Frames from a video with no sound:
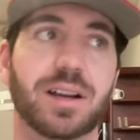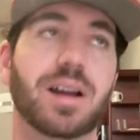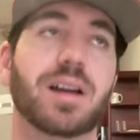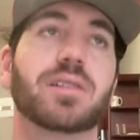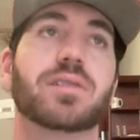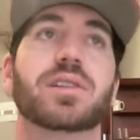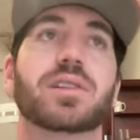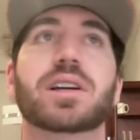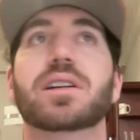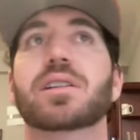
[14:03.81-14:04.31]

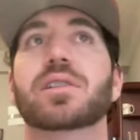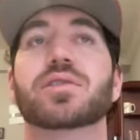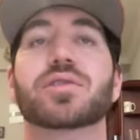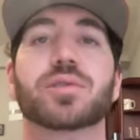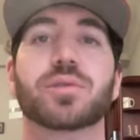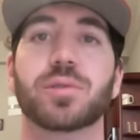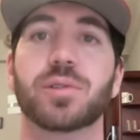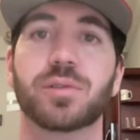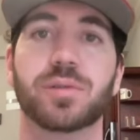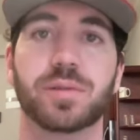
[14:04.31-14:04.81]
oh, they're
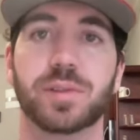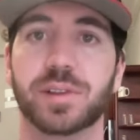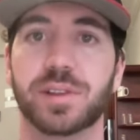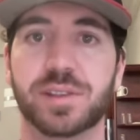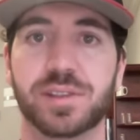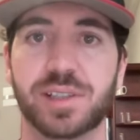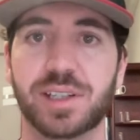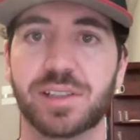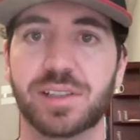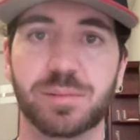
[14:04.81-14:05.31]
screwed for
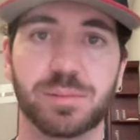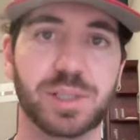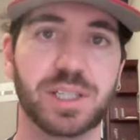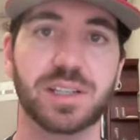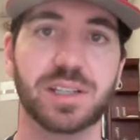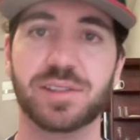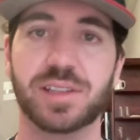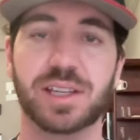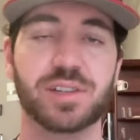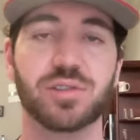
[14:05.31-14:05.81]
the season
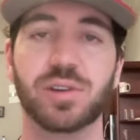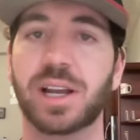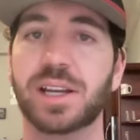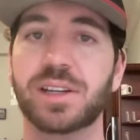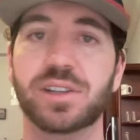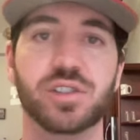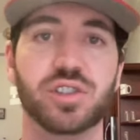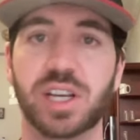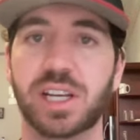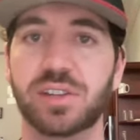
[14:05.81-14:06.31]
because they
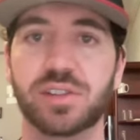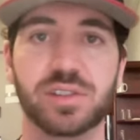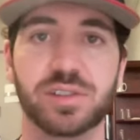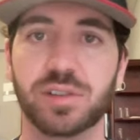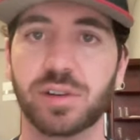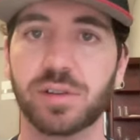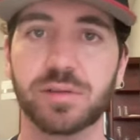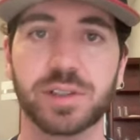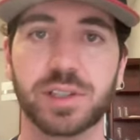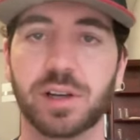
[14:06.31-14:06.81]
tried to change
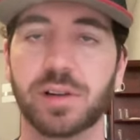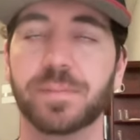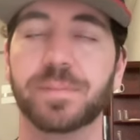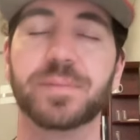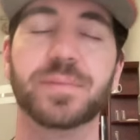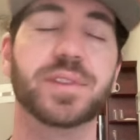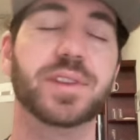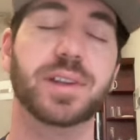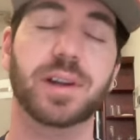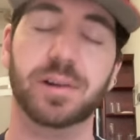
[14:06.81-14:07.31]
this over the...
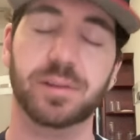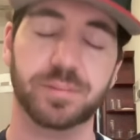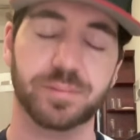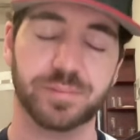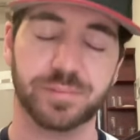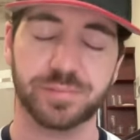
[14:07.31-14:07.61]
No.